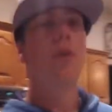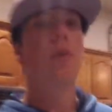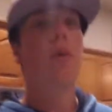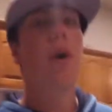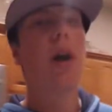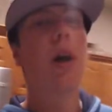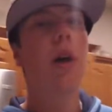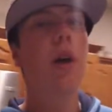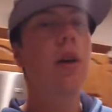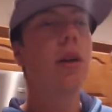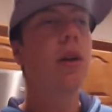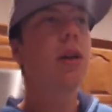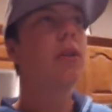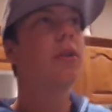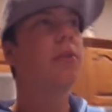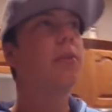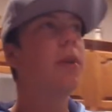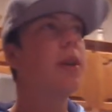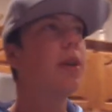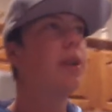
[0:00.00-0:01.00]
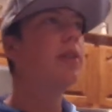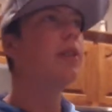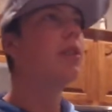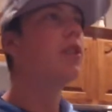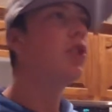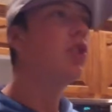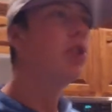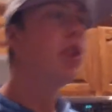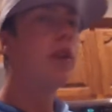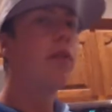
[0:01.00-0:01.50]
a while. It's been
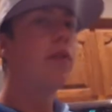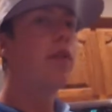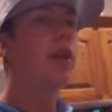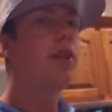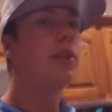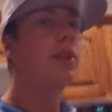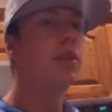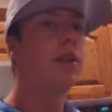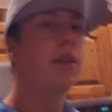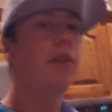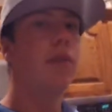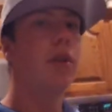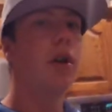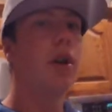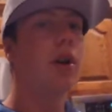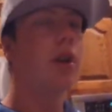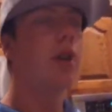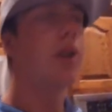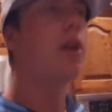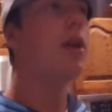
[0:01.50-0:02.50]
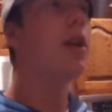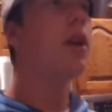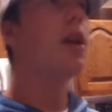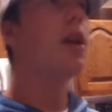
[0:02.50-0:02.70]
since Chick-fil-A since I vlogged.